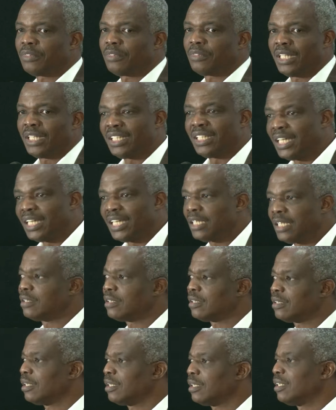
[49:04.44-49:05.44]
again
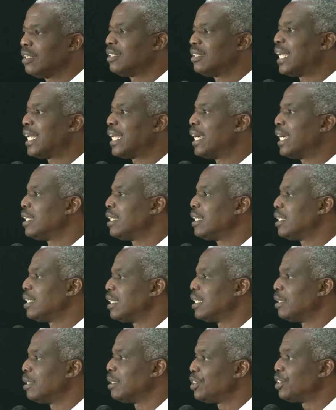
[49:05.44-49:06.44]
thank
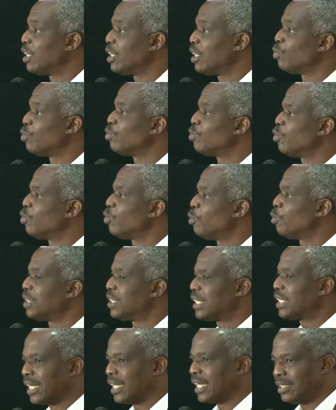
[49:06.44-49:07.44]
Segun
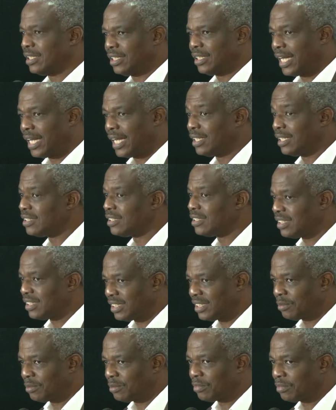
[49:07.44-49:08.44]
Omisaki and his
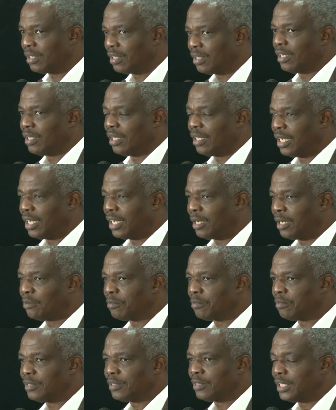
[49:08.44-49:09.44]
team.
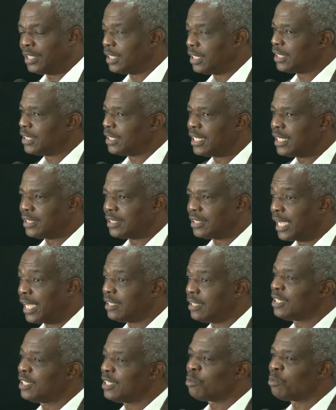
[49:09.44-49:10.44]
In a sense, I
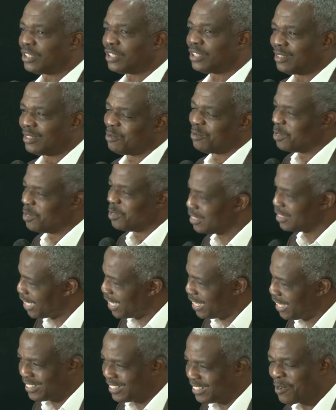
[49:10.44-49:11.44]
really must
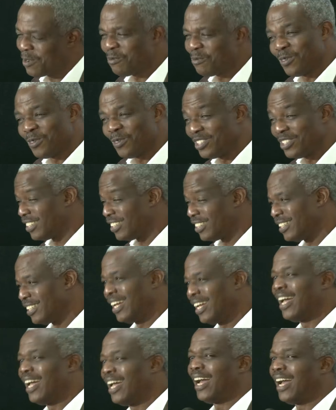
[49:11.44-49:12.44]
thank them for, because
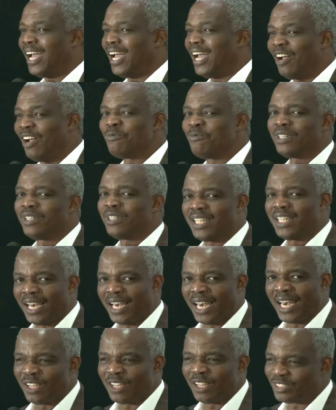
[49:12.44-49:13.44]
I have made their
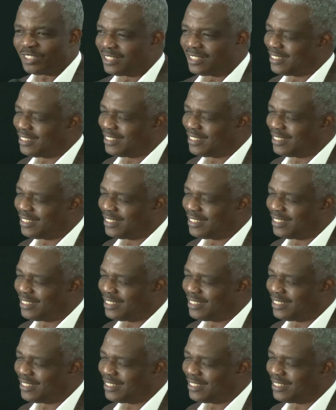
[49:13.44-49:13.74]
lives